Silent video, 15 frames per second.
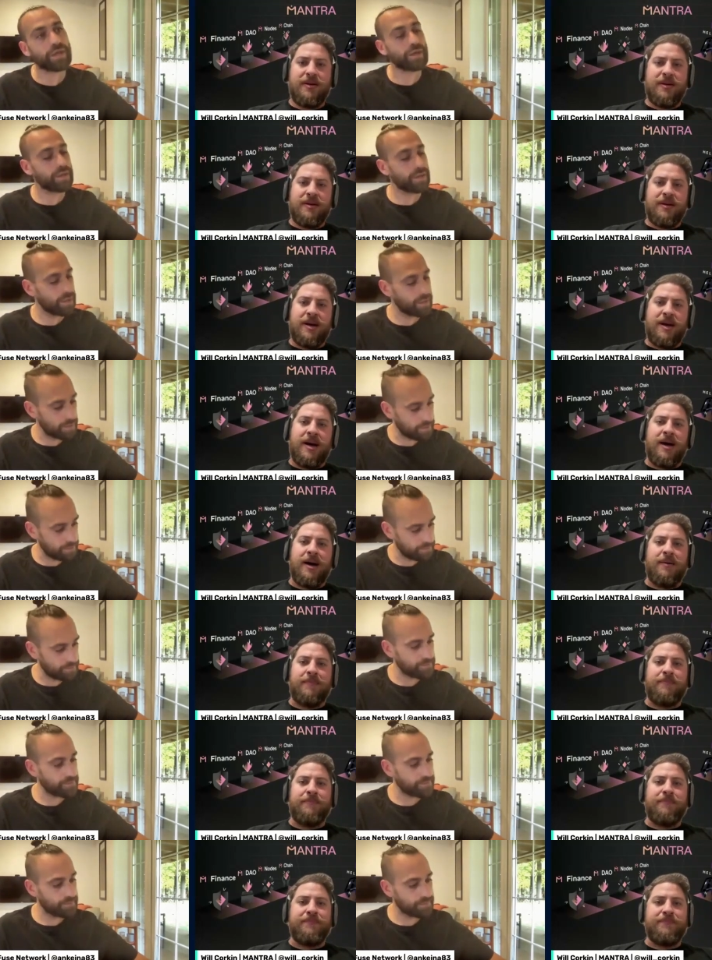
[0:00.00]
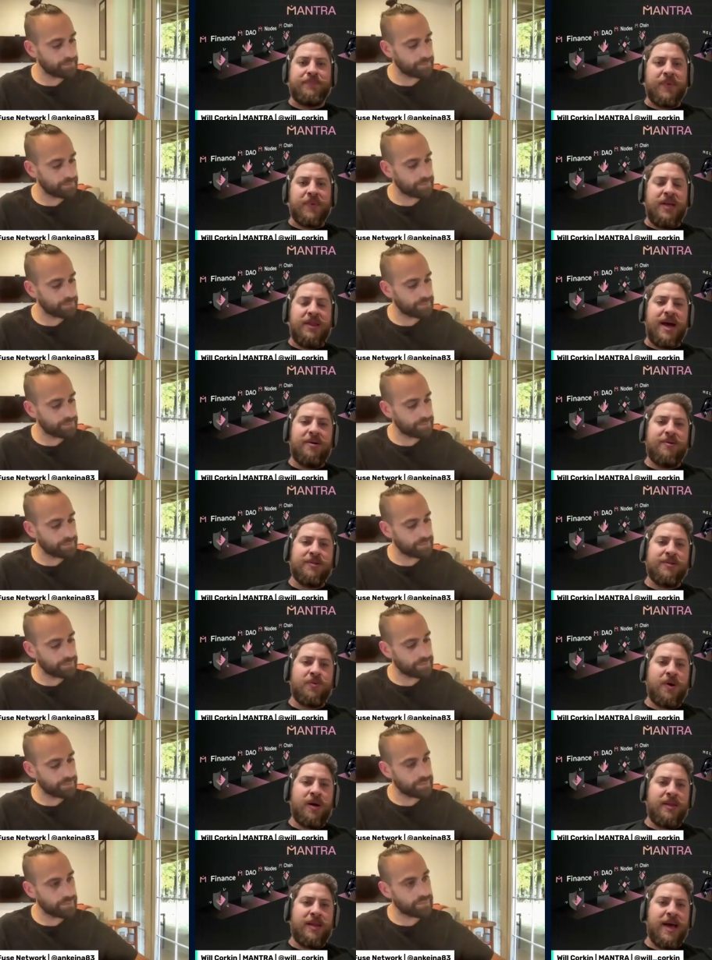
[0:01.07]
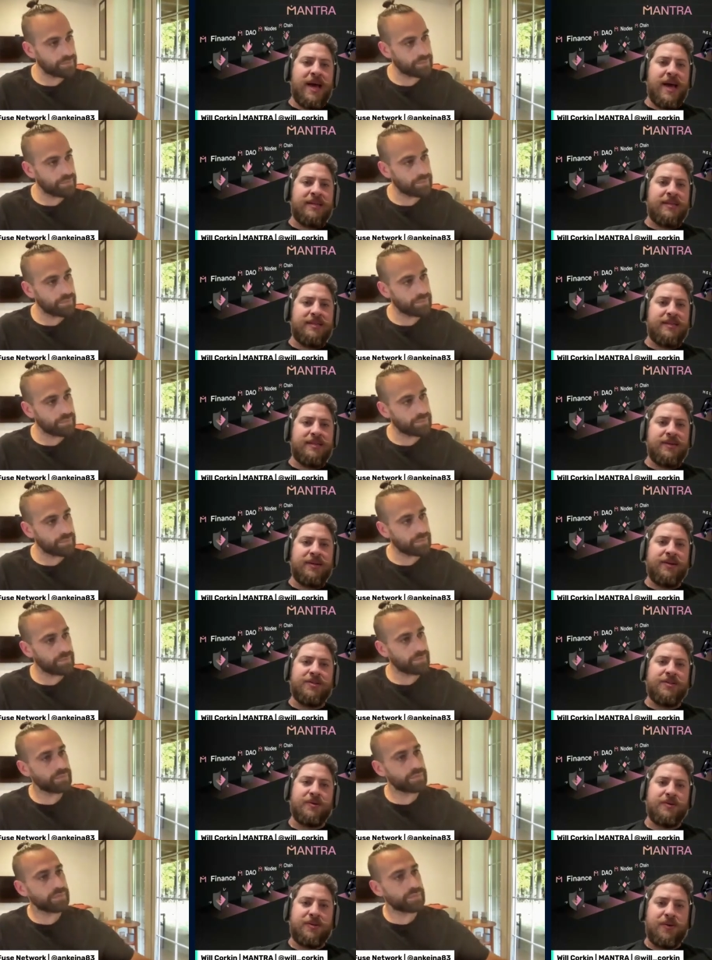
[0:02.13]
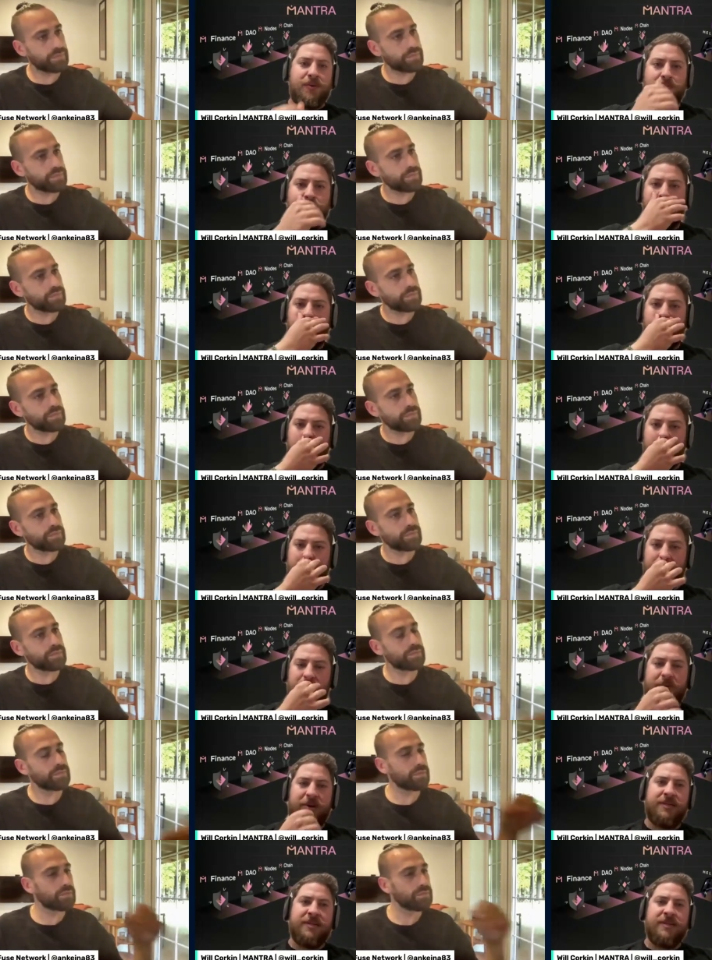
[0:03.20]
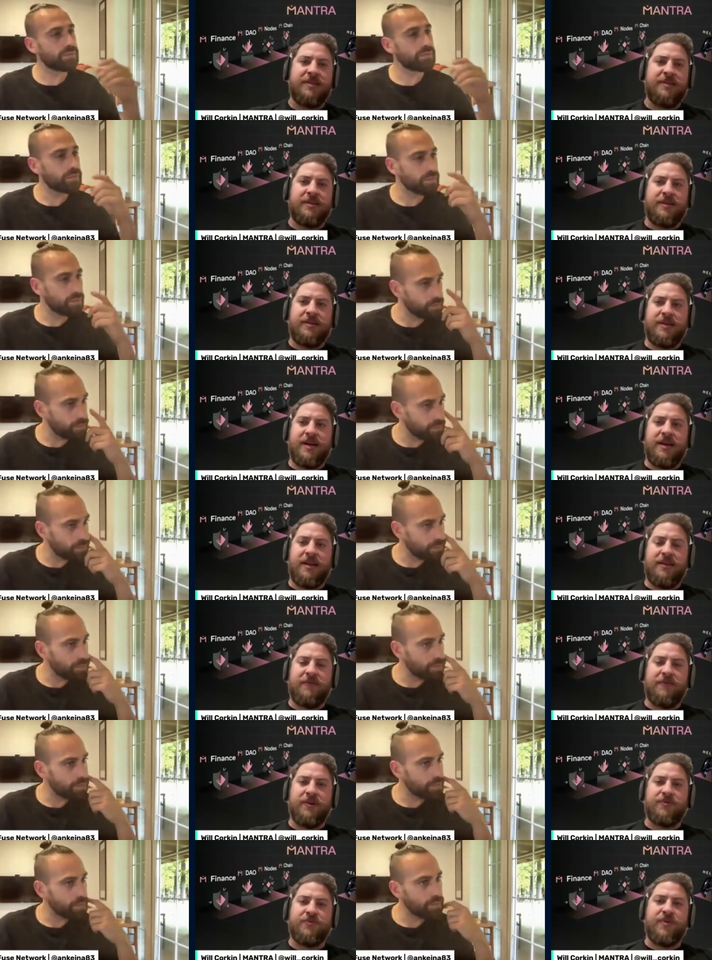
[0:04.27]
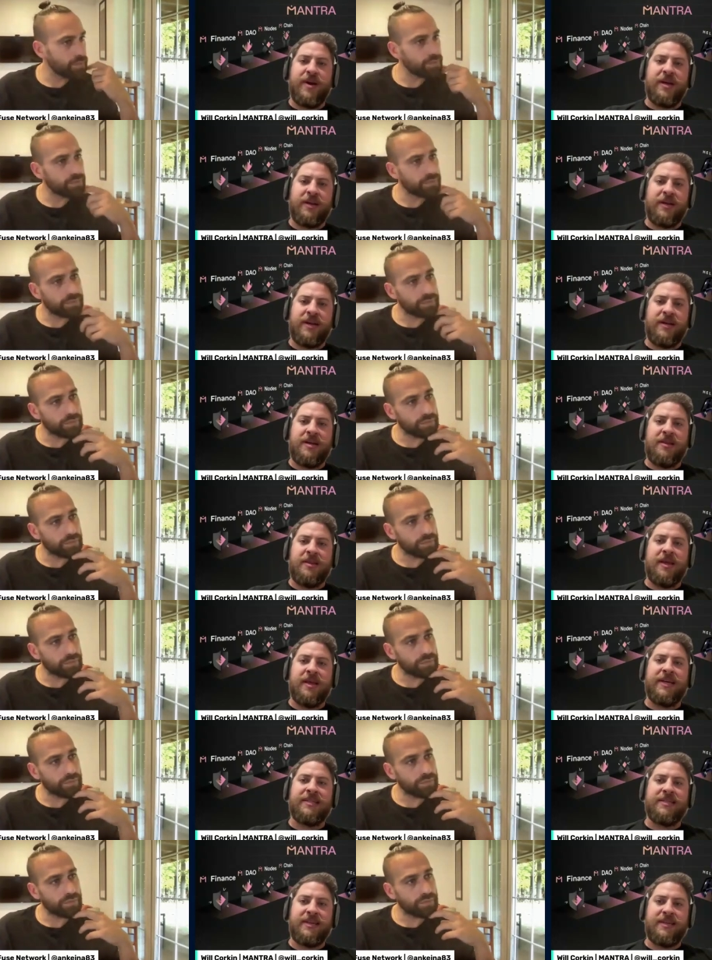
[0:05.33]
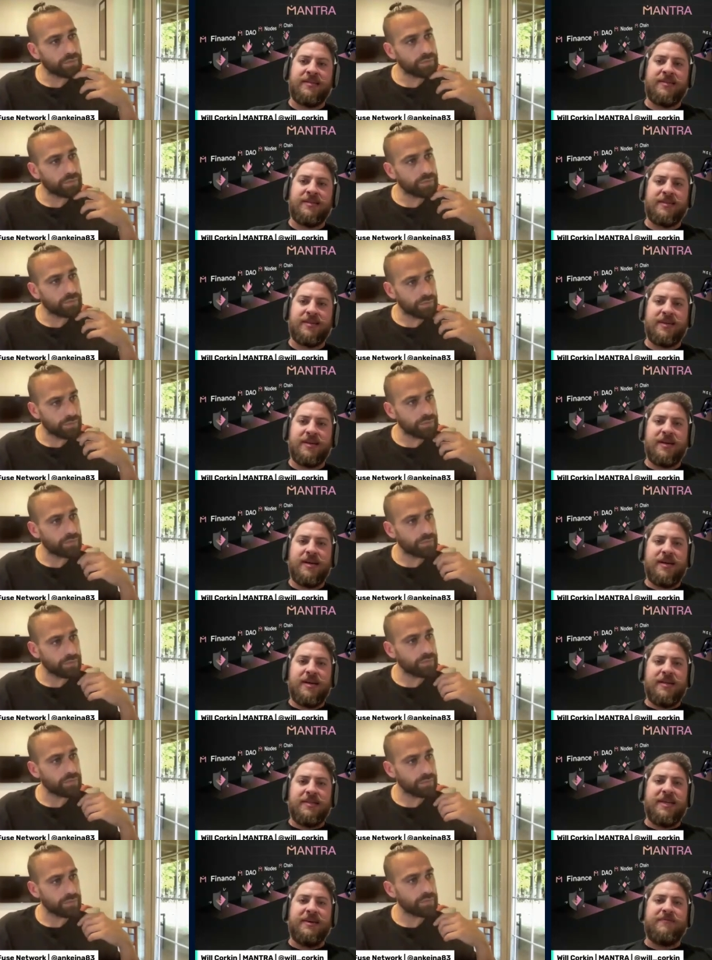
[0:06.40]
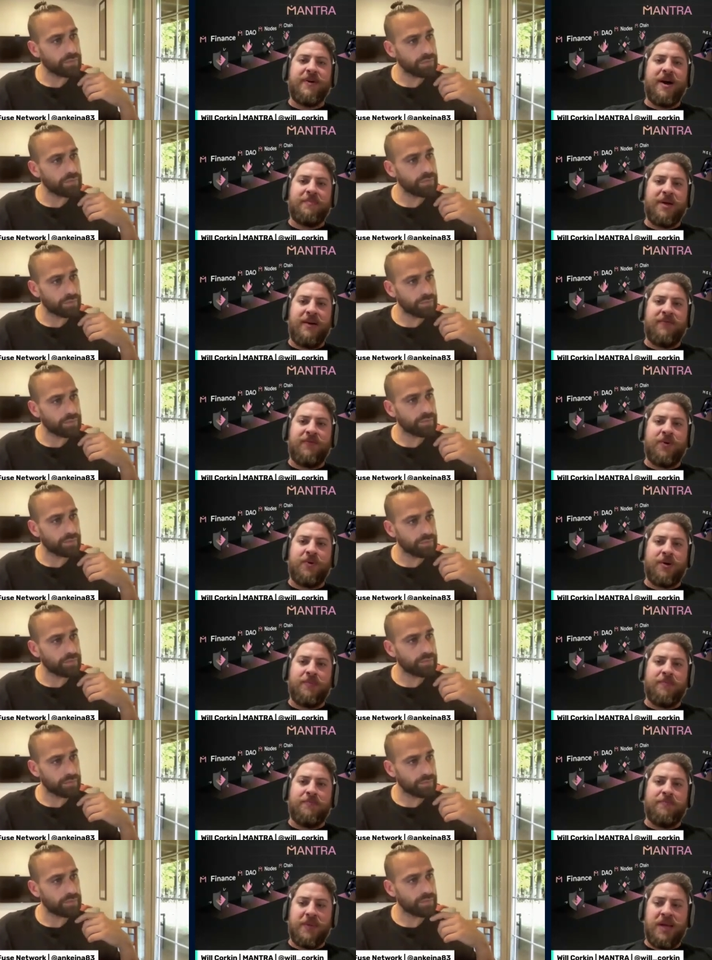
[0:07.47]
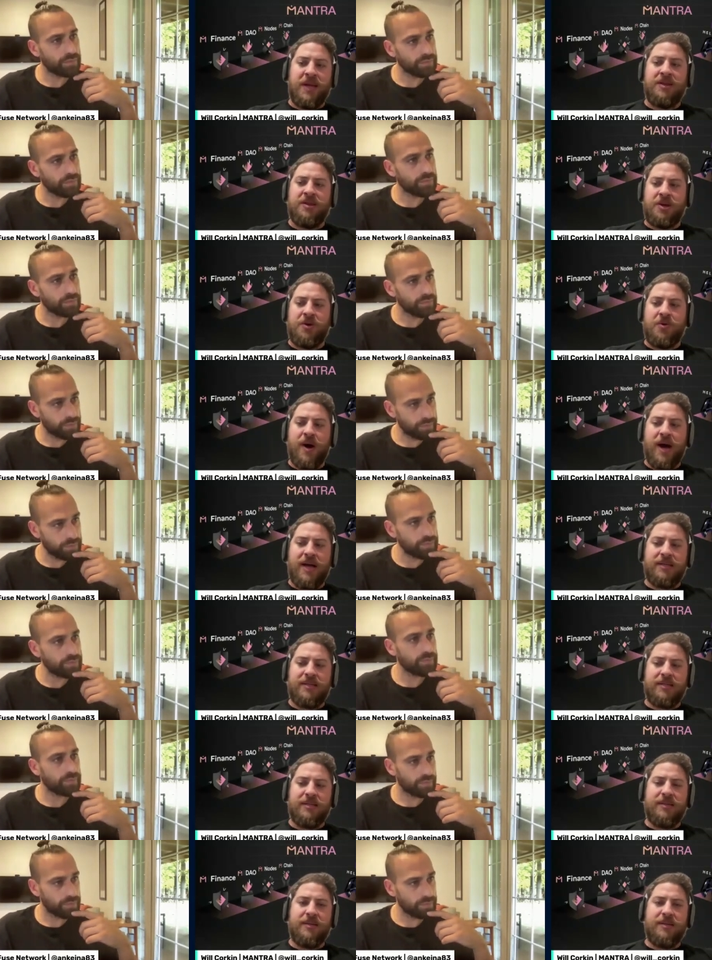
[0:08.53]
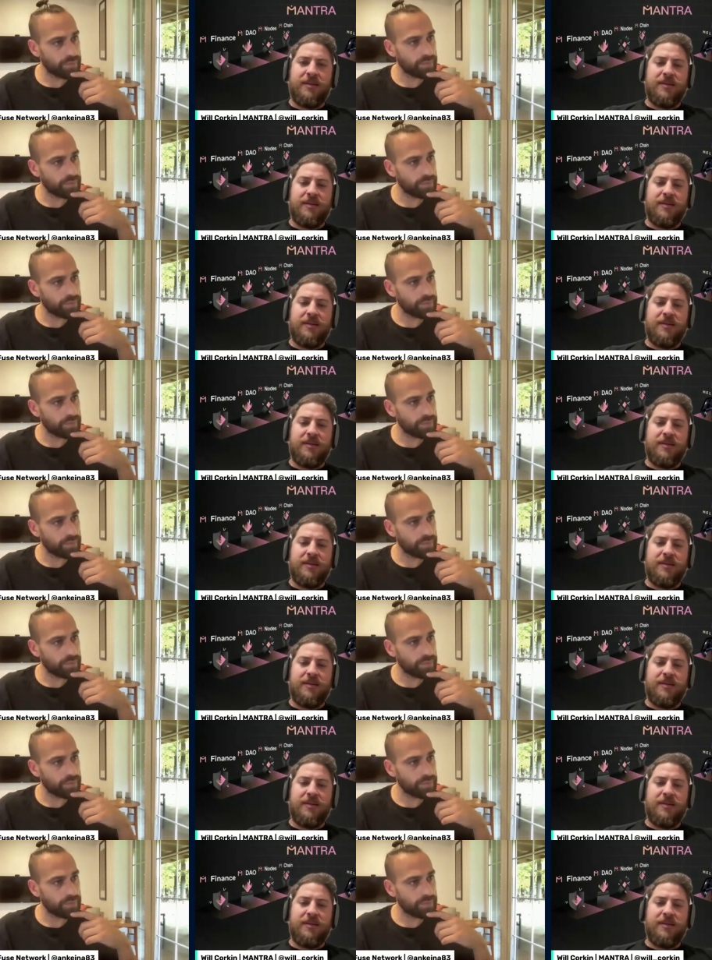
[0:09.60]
Speaker 1: Uh-huh. Um, and that was one that you know so so what soma is is it's kind of the first regulated and licensed DeFi platform in the US.